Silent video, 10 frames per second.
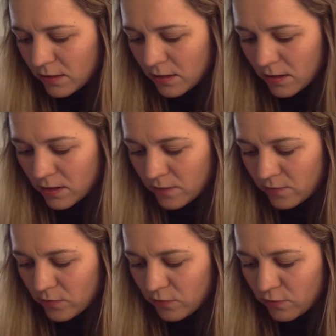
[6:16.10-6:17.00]

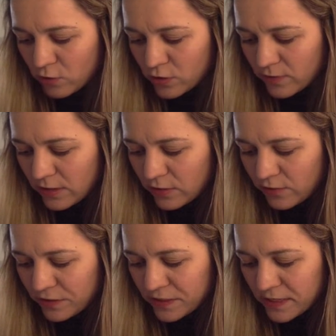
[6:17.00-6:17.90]
Um, of course, the value
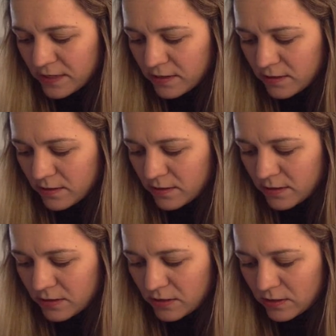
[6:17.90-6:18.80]
V C
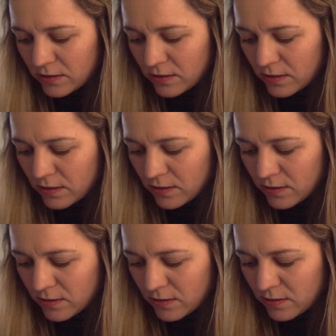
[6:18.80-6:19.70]
is uh,
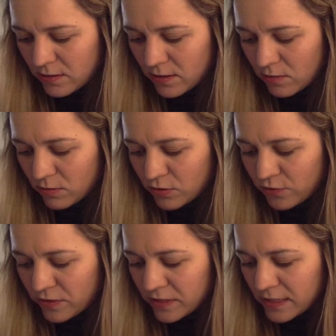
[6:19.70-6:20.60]
equal to
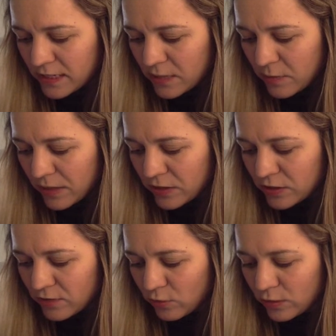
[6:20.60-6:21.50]
V C C
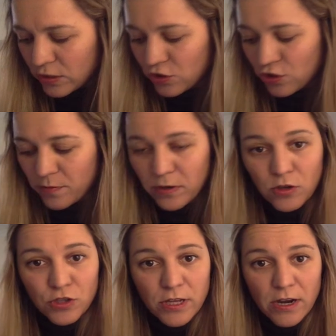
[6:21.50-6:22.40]
minus the voltage drop
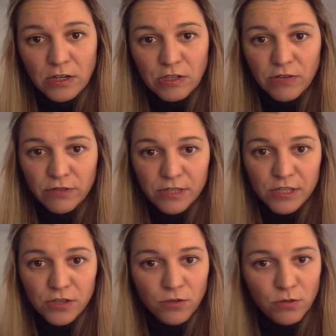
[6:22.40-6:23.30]
across the R C
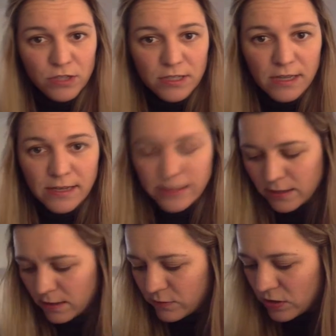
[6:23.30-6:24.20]
resistor, which is I C
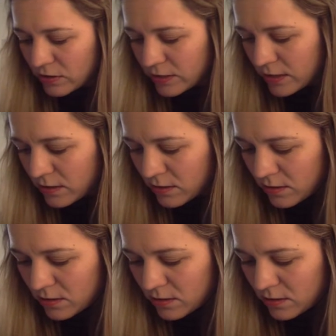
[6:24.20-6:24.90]
times R C.